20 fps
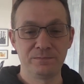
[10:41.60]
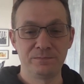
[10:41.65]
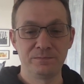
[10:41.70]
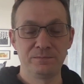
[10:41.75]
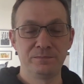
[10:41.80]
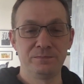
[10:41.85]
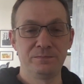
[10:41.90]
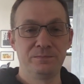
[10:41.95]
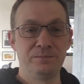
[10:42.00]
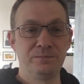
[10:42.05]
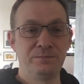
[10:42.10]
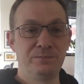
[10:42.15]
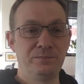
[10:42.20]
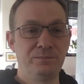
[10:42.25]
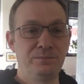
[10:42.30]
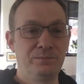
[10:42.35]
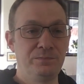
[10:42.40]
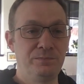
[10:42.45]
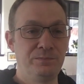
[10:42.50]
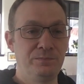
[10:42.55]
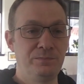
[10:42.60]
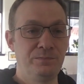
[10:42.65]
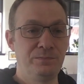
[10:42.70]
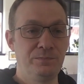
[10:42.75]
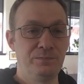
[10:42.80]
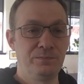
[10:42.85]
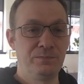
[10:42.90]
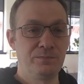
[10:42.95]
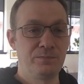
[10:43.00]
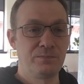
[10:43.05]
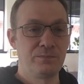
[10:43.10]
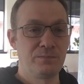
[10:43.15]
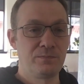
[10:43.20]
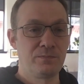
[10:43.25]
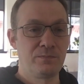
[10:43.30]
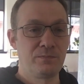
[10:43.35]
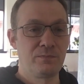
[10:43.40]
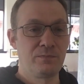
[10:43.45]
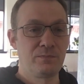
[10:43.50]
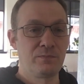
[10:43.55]

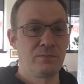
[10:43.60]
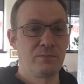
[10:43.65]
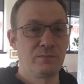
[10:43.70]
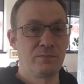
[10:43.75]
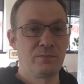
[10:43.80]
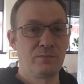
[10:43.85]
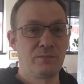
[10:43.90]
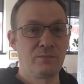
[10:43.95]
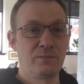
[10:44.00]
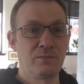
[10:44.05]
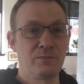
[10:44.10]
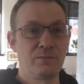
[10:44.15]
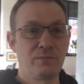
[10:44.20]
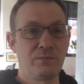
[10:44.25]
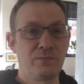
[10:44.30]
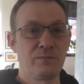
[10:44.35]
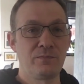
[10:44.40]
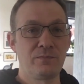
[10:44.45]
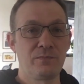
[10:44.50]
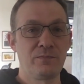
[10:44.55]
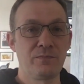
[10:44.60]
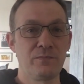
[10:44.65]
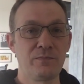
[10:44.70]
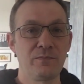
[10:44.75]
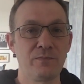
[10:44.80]
(no one is talking)